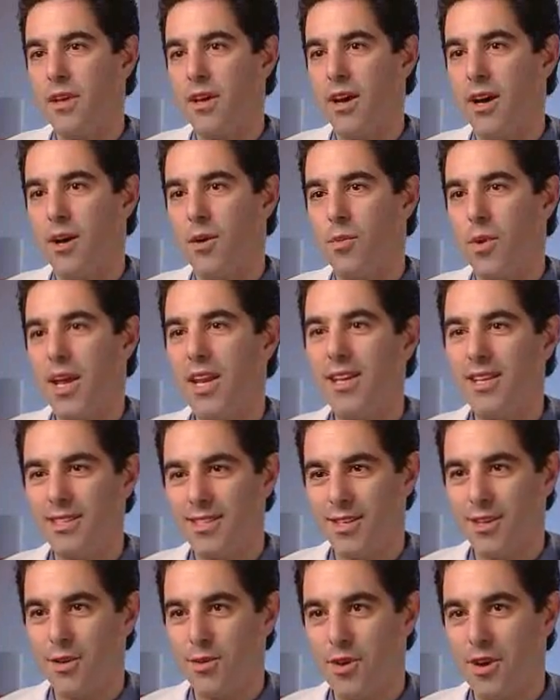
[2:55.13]
waiting
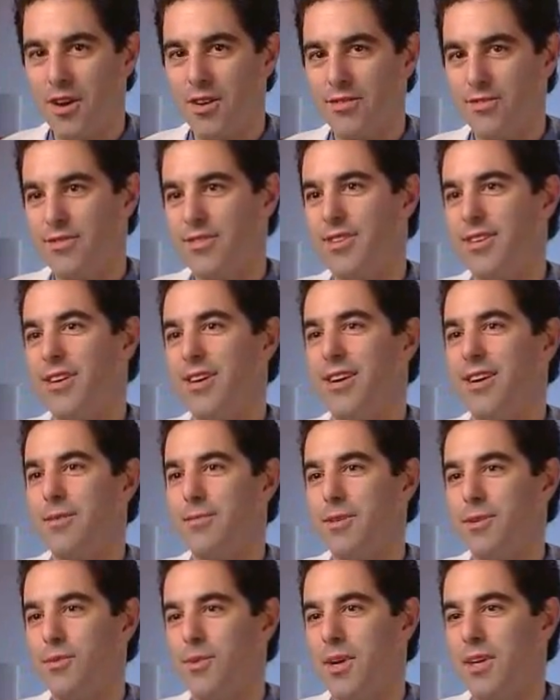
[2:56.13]
to go off
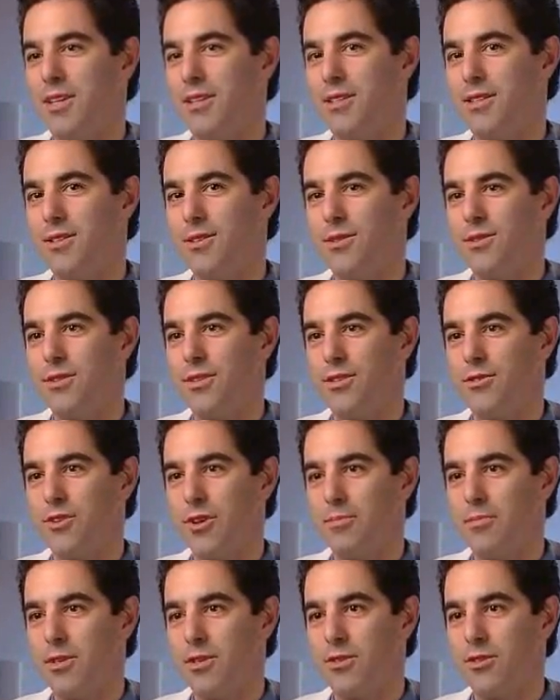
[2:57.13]
and waiting to
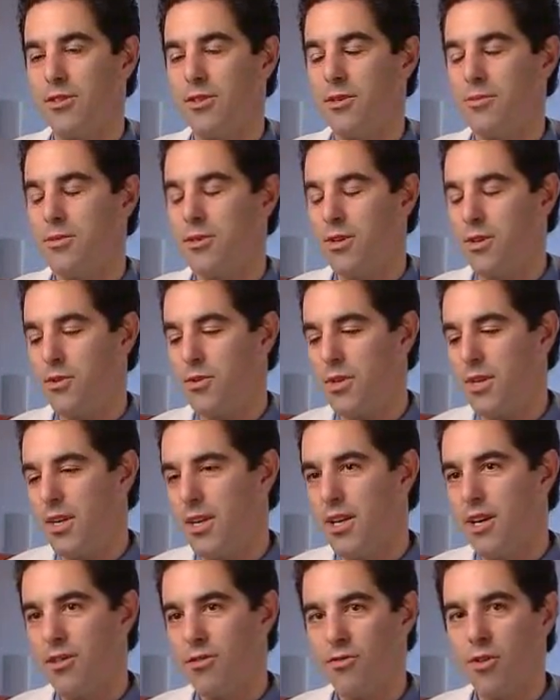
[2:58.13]
disrupt their sleep. So
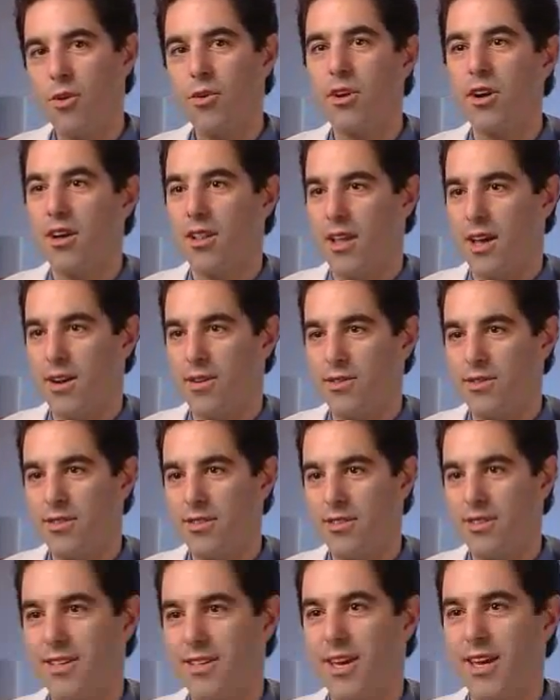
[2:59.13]
throw it all out,
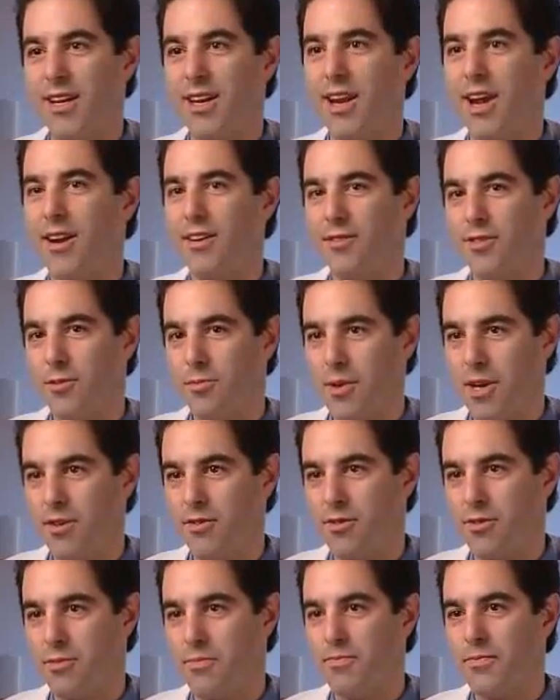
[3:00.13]
get it out of your
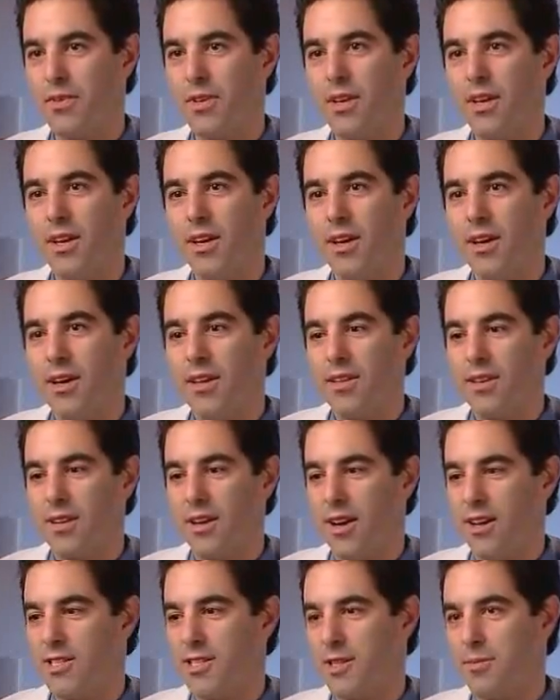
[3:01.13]
bedroom. The
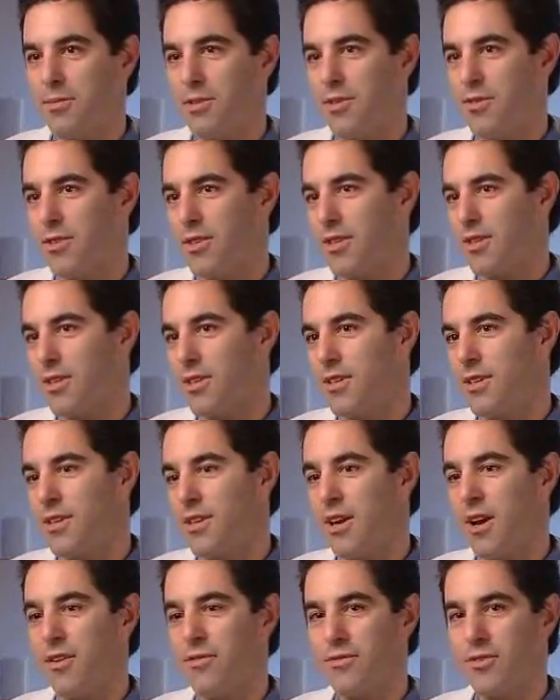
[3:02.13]
concept of a
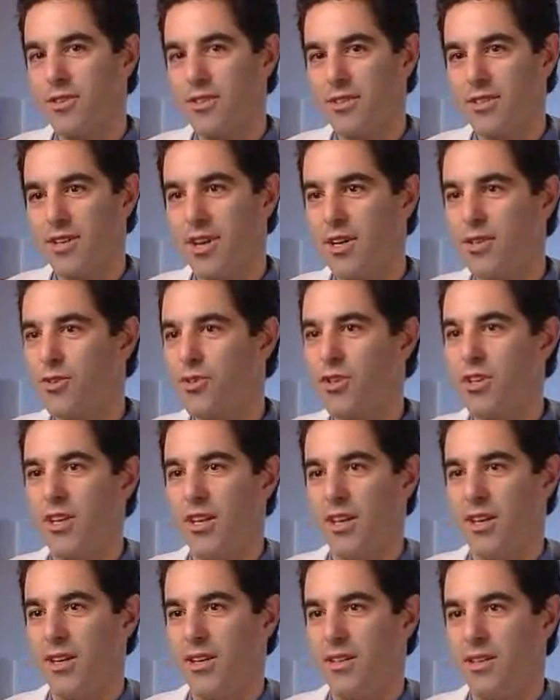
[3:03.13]
comfort country
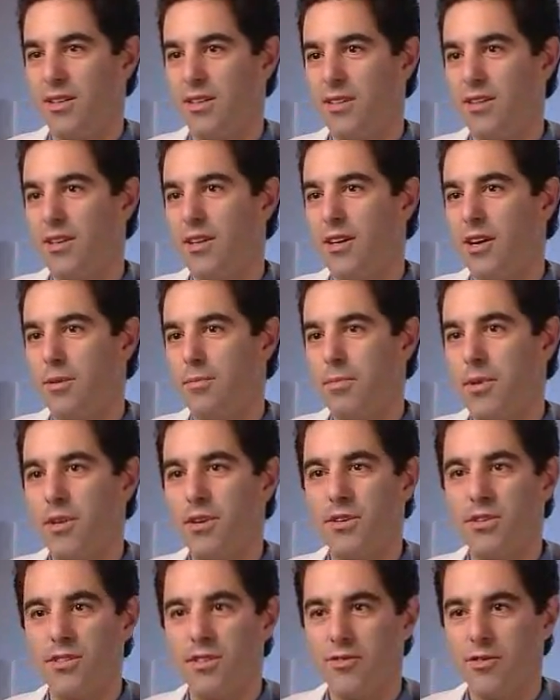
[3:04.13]
inn
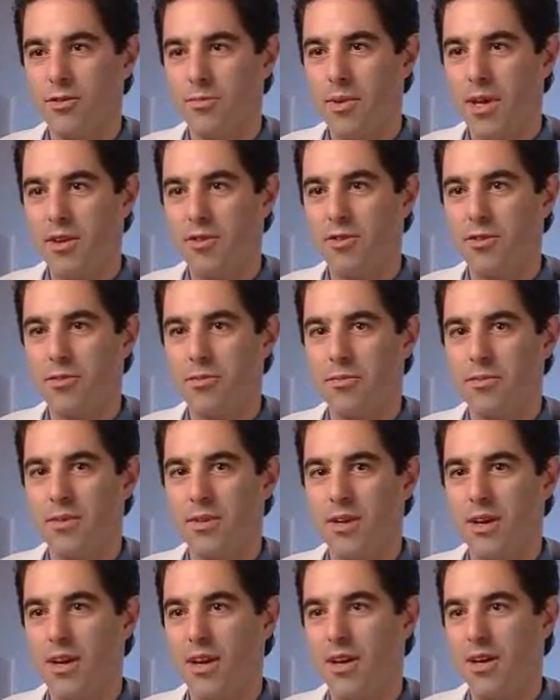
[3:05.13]
appearance of your bedroom
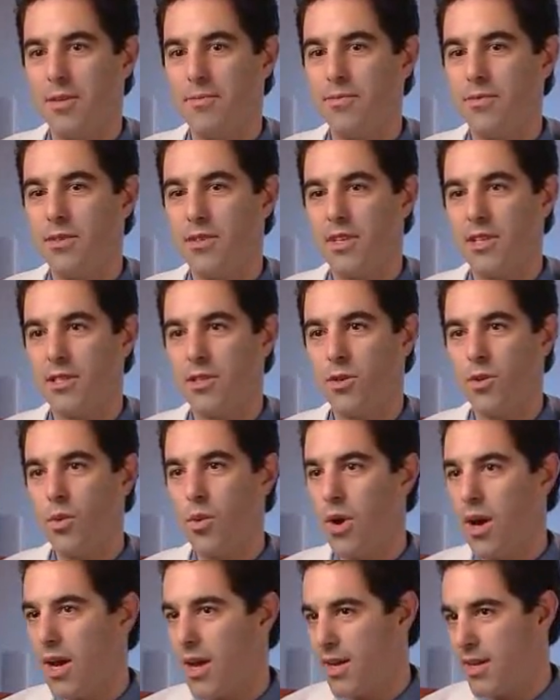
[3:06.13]
that's
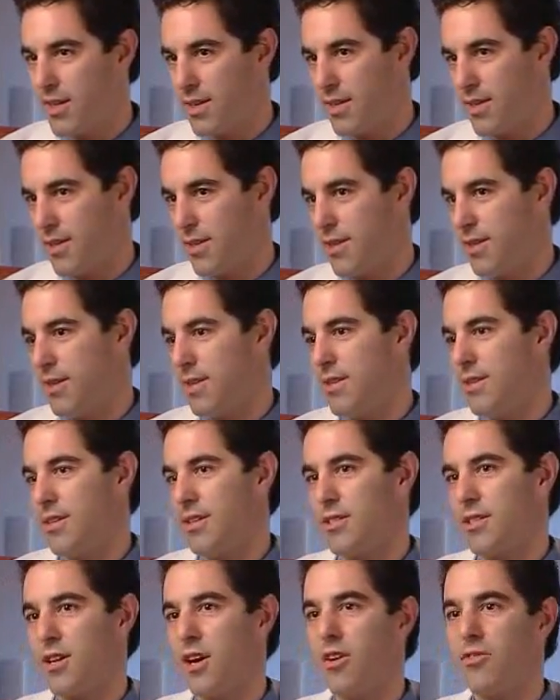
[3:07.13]
quiet,
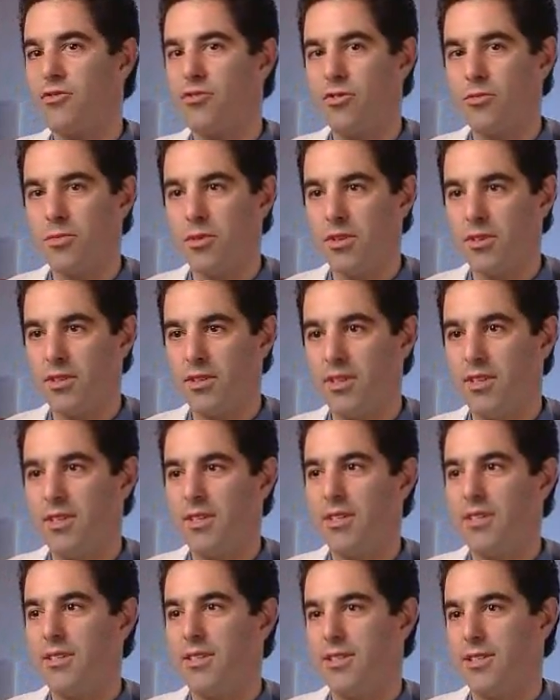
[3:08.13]
that's comfortable,
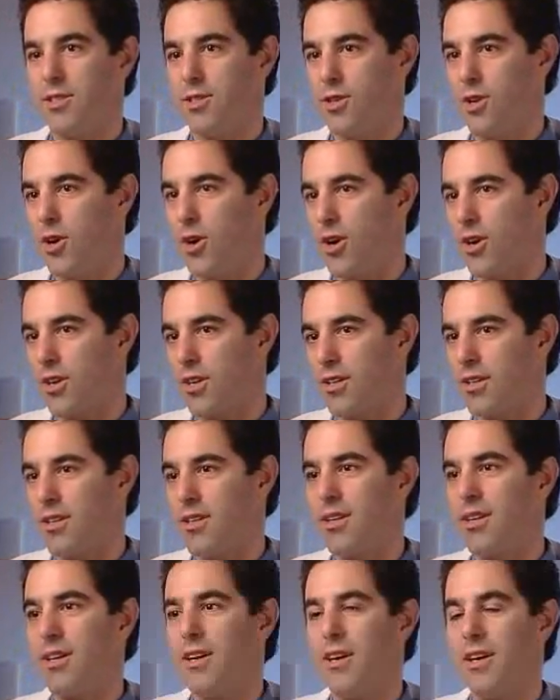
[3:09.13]
that's dark,
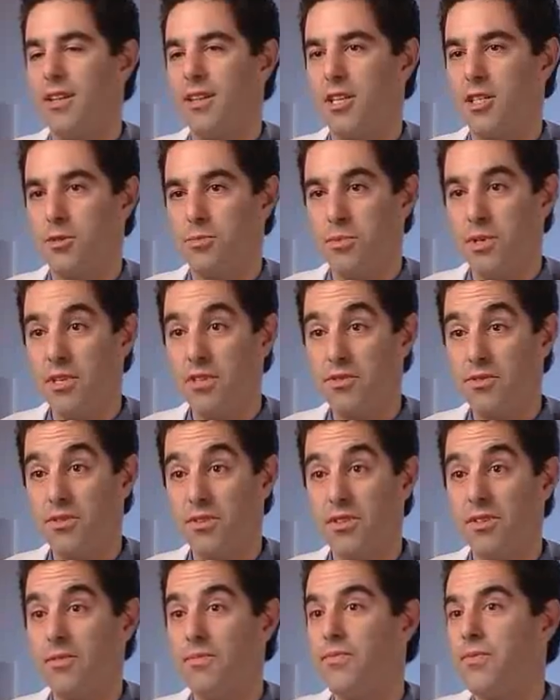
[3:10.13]
and that's
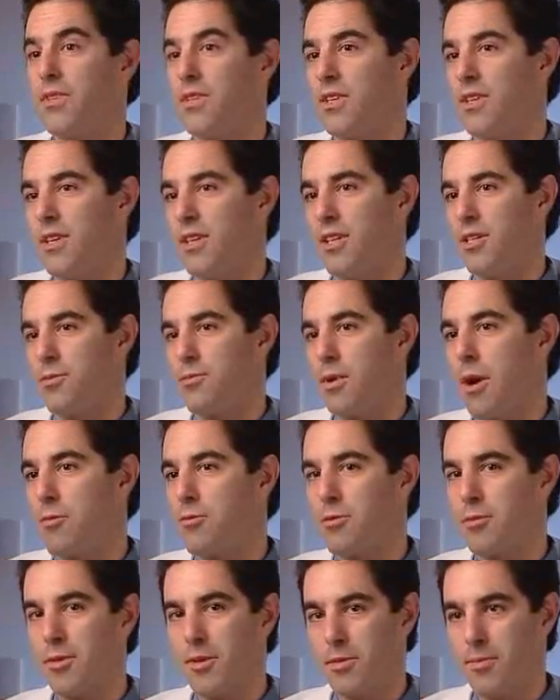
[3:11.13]
peaceful is
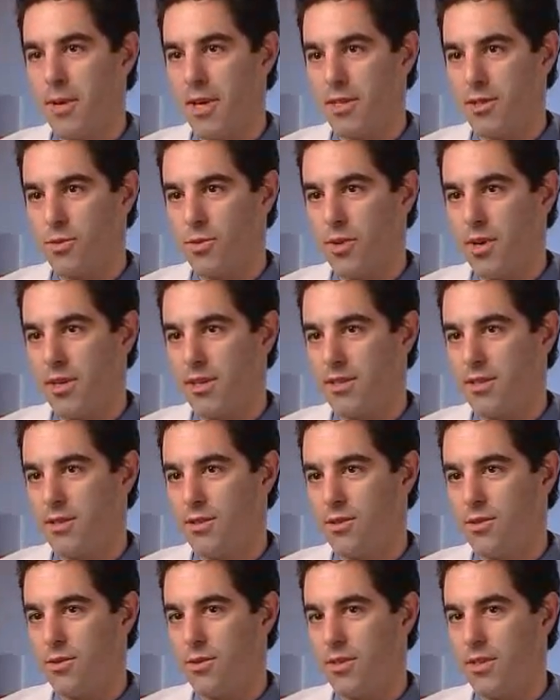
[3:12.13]
probably the best way
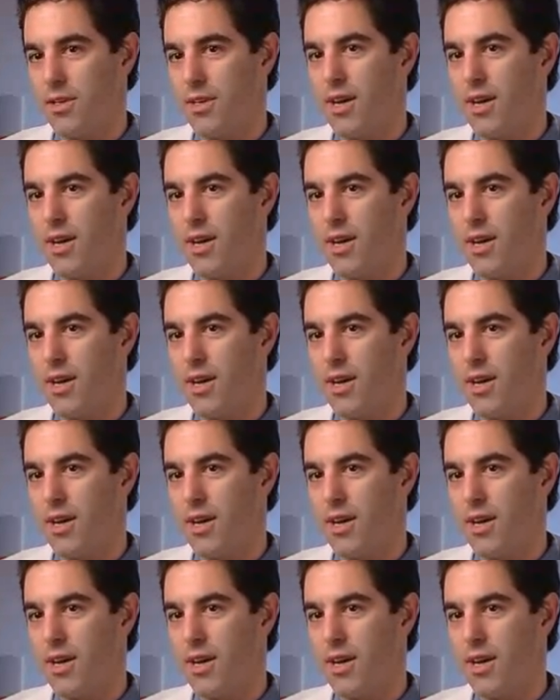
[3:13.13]
to